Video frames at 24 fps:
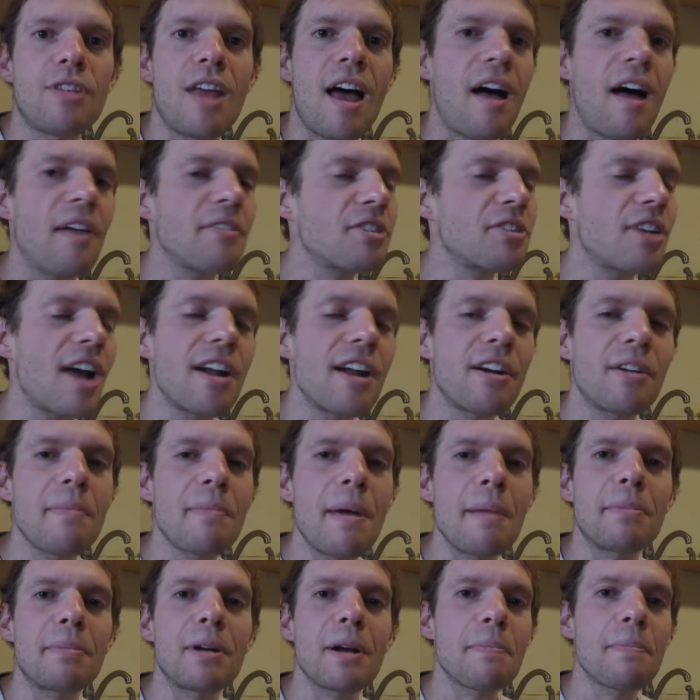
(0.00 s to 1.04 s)
I'll try to
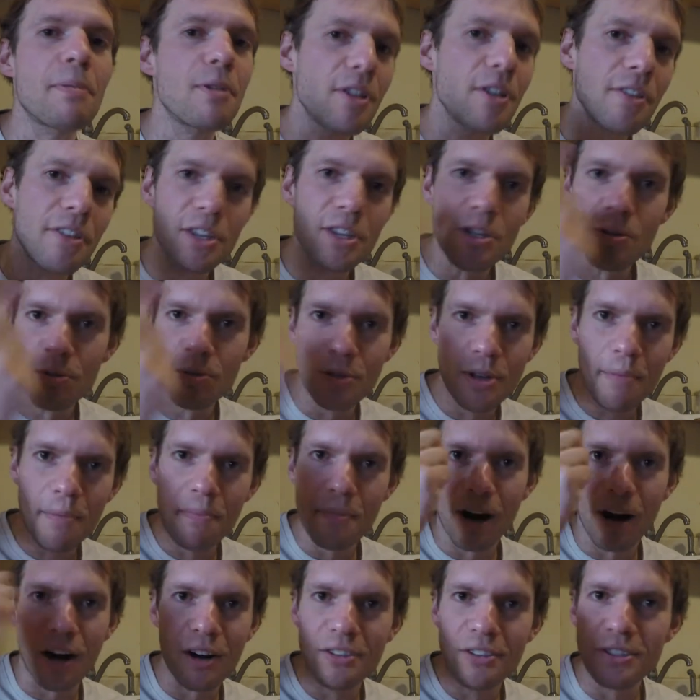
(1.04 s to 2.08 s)
remember to put in the
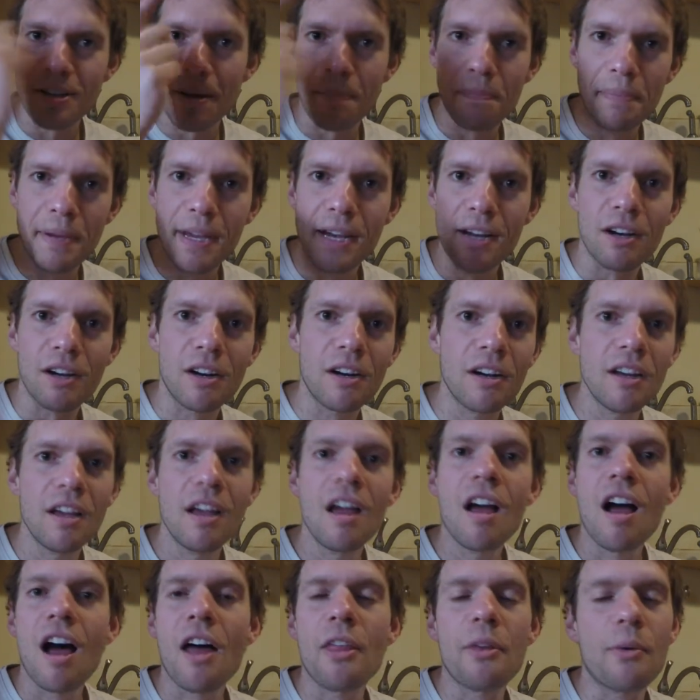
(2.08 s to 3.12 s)
YouTube cards up here.
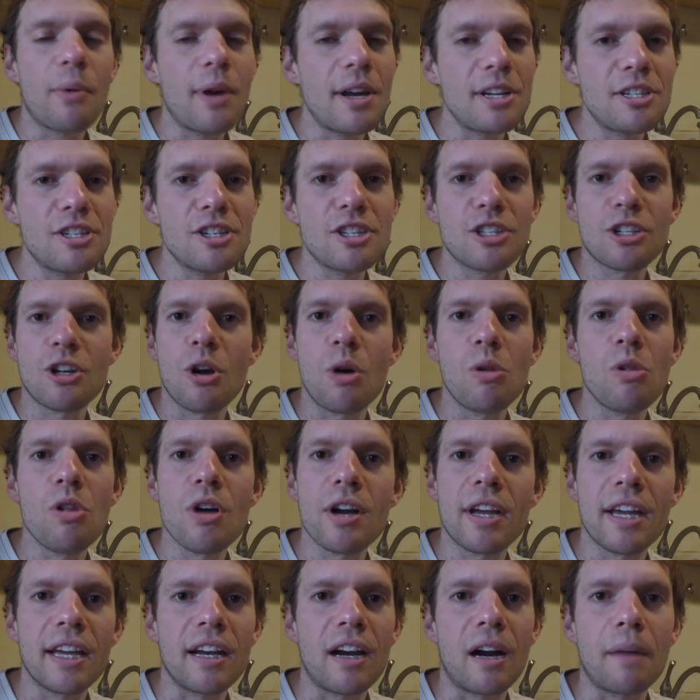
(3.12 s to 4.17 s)
Otherwise, just go
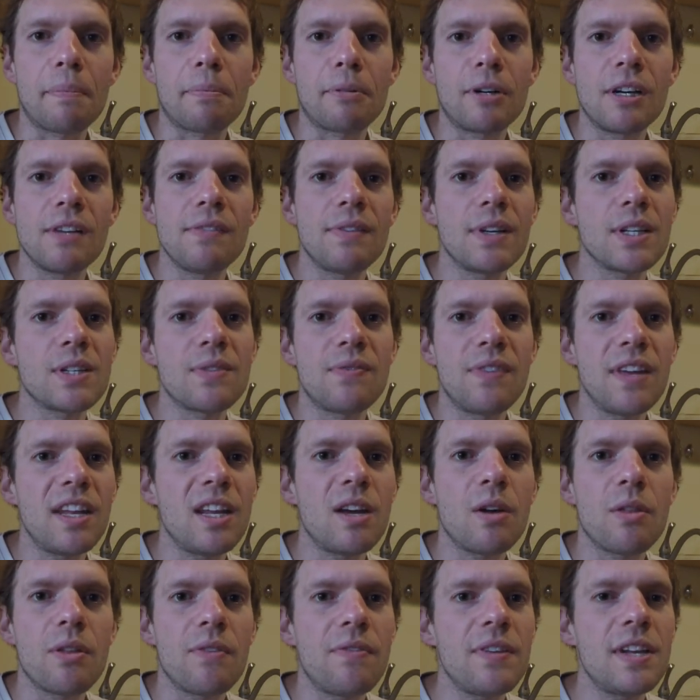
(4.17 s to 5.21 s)
look in our previous
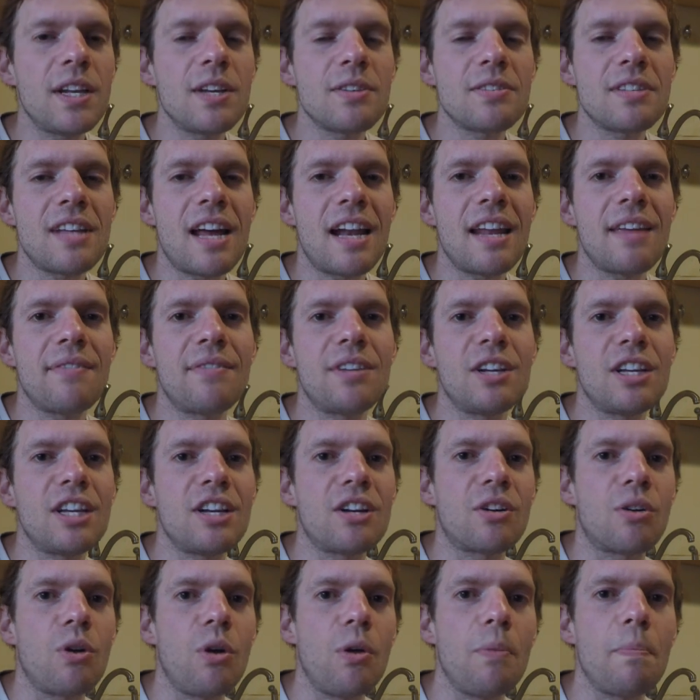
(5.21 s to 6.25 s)
video. The video is not even a
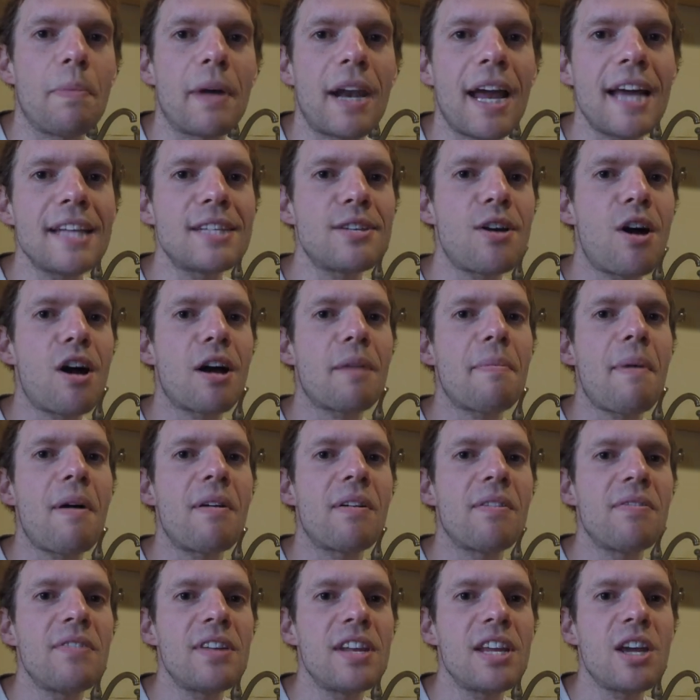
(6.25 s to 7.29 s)
year old, but I talk
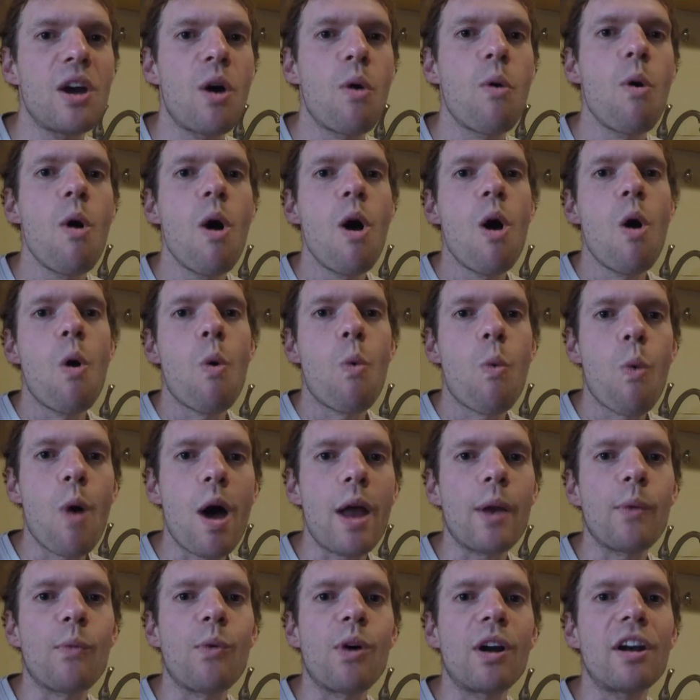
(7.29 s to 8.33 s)
about in a video
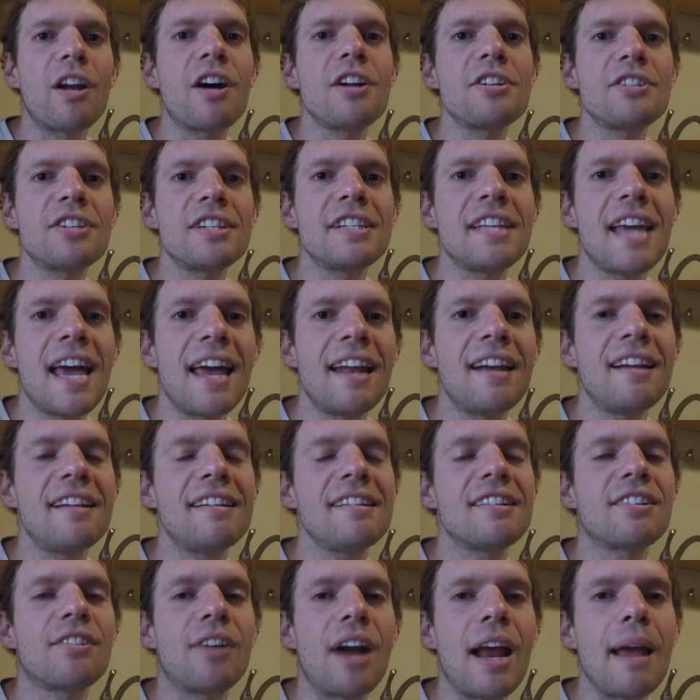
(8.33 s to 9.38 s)
what
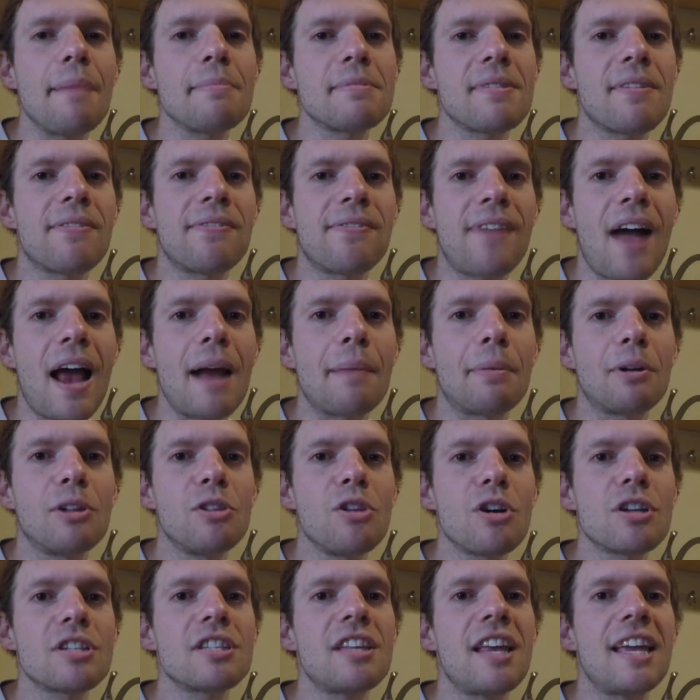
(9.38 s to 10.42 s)
110 grams of fiber
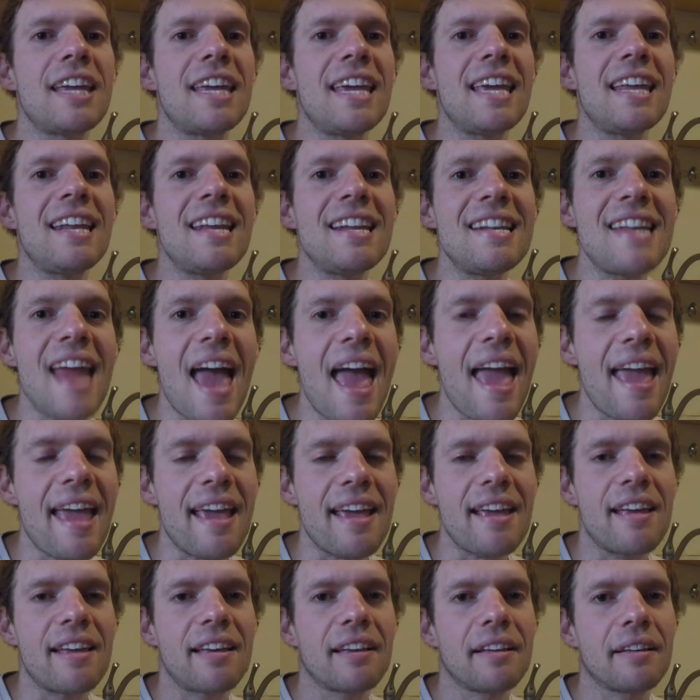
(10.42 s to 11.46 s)
looks like in a
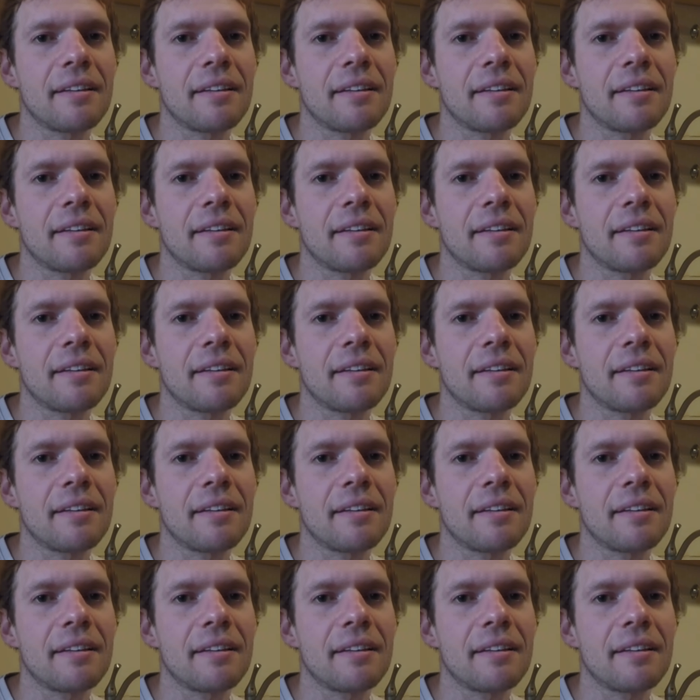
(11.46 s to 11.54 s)
day.